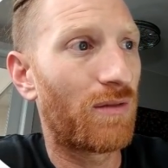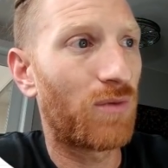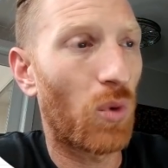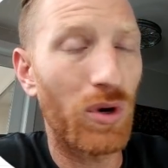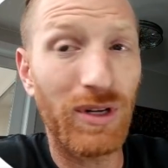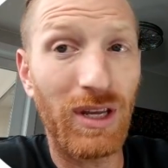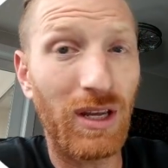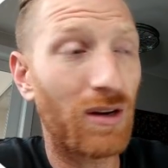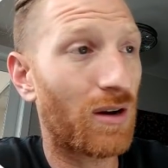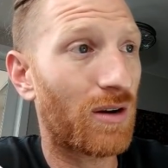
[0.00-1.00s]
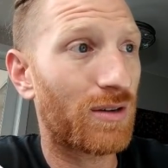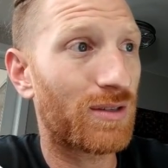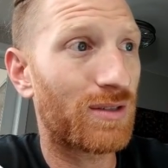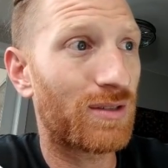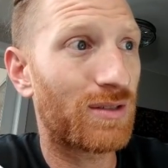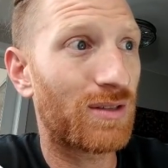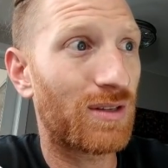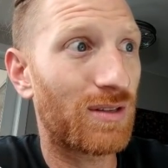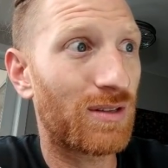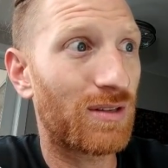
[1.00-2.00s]
14 or
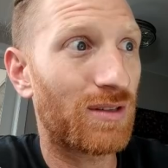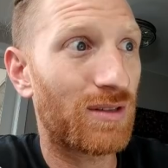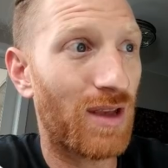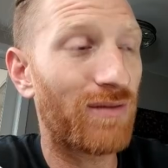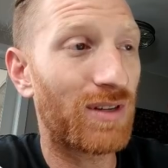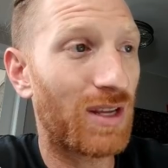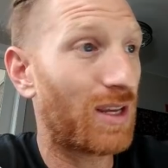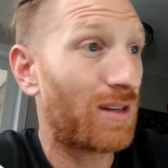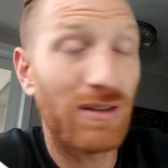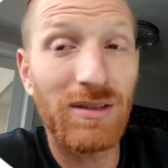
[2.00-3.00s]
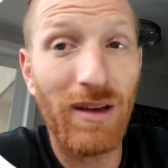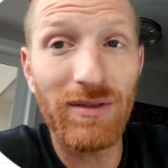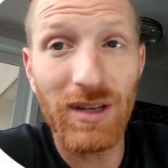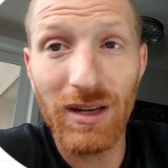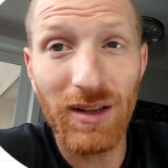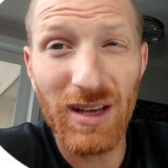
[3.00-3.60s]
17